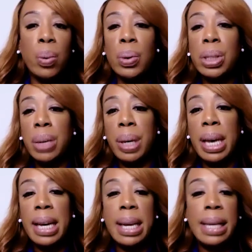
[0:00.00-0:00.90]
and also
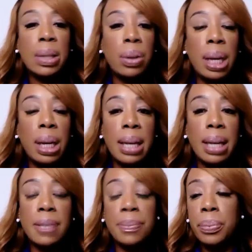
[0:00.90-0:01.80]
again, it's looking
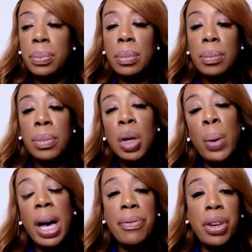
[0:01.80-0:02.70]
at
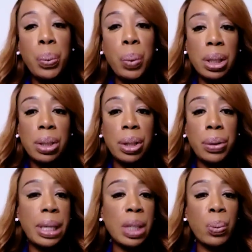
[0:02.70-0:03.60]
whatever you want to
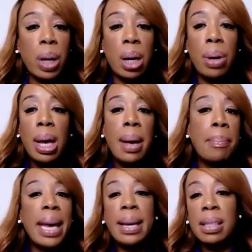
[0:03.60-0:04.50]
do as well,
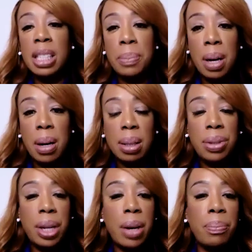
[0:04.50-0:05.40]
make it
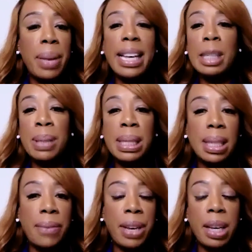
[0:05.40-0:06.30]
smart, you know, make it
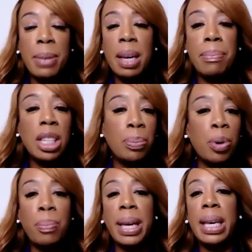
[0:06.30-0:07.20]
specific, make it
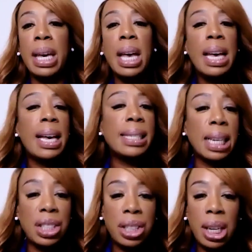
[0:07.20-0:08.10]
measurable, is
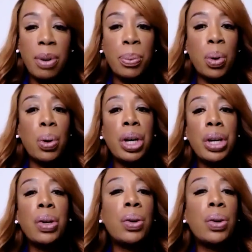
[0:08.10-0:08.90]
it achievable?